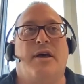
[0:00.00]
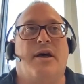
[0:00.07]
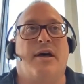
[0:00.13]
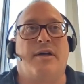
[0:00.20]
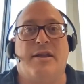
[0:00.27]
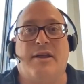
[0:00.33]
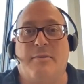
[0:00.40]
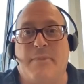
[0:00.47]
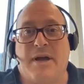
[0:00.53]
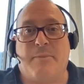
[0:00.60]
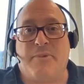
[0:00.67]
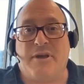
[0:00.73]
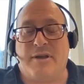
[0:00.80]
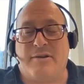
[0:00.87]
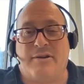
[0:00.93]
a need
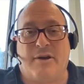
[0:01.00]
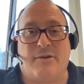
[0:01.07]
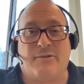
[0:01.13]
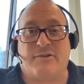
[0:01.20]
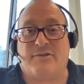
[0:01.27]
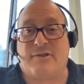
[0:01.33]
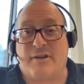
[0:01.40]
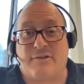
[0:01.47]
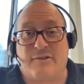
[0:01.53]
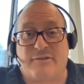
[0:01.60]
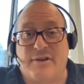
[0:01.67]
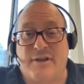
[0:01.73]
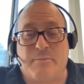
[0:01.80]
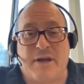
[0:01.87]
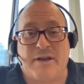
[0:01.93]
might be indulgence. I
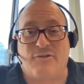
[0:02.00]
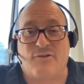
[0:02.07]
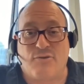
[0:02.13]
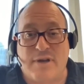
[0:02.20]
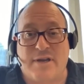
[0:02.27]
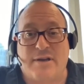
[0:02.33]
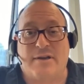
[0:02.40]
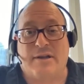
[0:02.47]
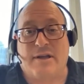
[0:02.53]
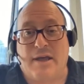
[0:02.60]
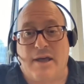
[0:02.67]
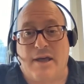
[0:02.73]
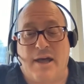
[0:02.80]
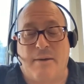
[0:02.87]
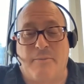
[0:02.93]
just need my treat.
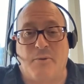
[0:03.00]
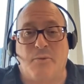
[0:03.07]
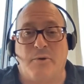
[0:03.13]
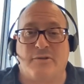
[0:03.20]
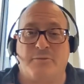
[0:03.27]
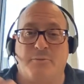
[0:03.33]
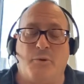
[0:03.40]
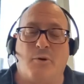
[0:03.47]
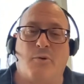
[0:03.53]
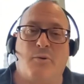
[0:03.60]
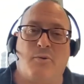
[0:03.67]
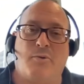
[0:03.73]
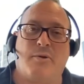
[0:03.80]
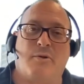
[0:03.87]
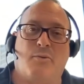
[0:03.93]
And we'll
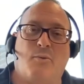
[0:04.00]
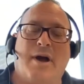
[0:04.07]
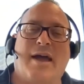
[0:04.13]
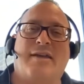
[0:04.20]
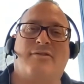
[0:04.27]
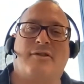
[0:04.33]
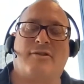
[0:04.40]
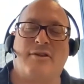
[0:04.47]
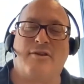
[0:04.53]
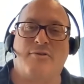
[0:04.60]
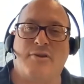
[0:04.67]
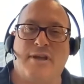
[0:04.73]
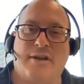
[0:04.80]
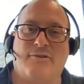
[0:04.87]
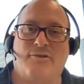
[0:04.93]
explore, why is it that you
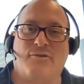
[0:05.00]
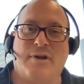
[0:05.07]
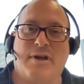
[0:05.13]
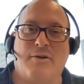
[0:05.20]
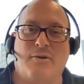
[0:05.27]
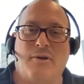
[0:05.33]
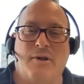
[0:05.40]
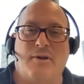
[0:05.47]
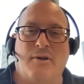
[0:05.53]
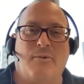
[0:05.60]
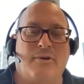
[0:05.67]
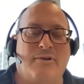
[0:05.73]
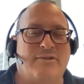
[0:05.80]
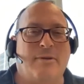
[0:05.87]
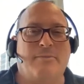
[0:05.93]
need a treat?
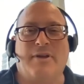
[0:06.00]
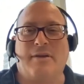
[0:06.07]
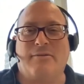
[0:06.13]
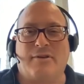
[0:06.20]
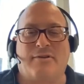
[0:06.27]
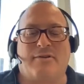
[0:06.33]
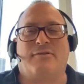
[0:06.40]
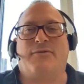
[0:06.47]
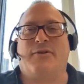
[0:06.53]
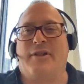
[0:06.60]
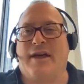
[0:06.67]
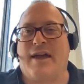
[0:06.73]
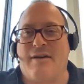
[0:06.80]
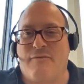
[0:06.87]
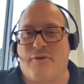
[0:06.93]
Well, sometimes I just feel
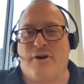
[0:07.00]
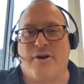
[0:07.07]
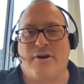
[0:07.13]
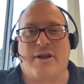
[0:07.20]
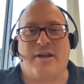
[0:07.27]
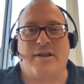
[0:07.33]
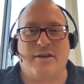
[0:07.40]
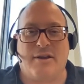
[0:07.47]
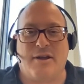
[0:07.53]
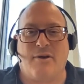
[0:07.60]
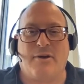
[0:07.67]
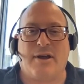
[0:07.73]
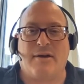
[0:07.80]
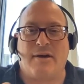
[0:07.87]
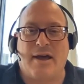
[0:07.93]
like I've earned it, and
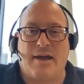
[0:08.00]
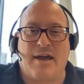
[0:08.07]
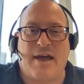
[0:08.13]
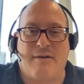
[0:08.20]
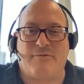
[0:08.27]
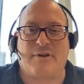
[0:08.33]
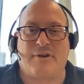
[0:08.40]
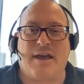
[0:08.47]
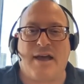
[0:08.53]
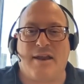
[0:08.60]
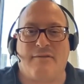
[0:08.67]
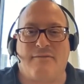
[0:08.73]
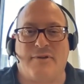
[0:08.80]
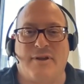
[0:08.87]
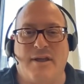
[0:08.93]
I have to
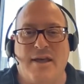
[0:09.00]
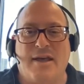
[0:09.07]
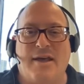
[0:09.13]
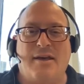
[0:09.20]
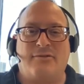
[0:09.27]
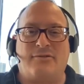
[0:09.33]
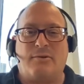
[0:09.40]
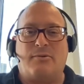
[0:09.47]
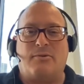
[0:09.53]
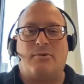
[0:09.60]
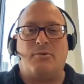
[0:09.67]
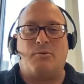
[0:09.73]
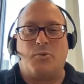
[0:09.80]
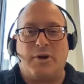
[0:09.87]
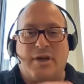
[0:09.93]
kind of, so
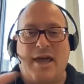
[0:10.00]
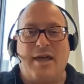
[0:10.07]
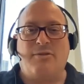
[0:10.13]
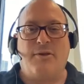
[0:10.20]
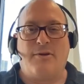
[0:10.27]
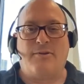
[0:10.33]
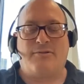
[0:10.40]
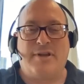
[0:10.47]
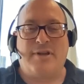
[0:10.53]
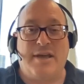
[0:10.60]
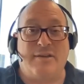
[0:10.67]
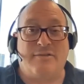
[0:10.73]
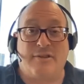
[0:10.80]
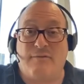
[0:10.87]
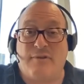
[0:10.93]
we'll get those
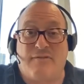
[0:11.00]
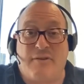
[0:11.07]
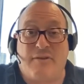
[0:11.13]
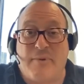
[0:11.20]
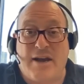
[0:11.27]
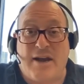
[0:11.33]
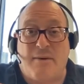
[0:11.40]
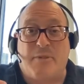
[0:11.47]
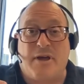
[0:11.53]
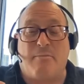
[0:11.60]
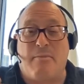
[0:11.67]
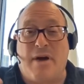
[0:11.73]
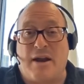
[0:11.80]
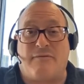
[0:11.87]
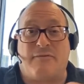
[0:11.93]
needs, even if it might not be
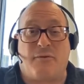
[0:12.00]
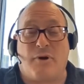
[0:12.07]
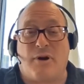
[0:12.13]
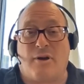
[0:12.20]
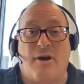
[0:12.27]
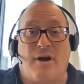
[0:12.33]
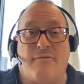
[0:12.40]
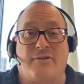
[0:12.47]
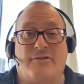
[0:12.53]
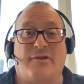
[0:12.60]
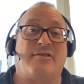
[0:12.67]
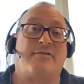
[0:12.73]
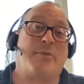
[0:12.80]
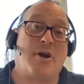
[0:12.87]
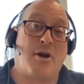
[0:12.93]
a metaphoric
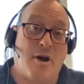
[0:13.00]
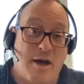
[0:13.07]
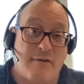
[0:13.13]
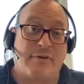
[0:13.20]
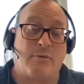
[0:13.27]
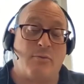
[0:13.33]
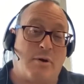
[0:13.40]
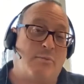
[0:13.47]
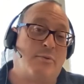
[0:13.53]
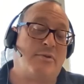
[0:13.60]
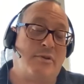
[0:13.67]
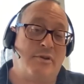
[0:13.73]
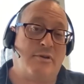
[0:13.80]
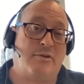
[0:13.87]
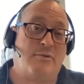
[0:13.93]
conversation, but often what we'll
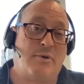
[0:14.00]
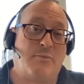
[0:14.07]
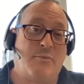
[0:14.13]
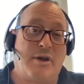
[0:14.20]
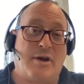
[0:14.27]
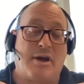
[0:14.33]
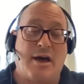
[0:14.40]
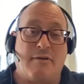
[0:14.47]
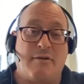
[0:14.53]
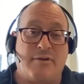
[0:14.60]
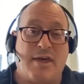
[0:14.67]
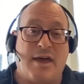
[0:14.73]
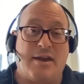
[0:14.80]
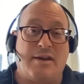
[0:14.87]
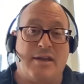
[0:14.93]
do when we uncover
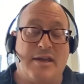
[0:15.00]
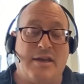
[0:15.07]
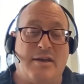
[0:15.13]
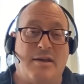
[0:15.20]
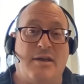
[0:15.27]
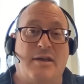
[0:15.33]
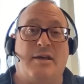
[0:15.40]
that need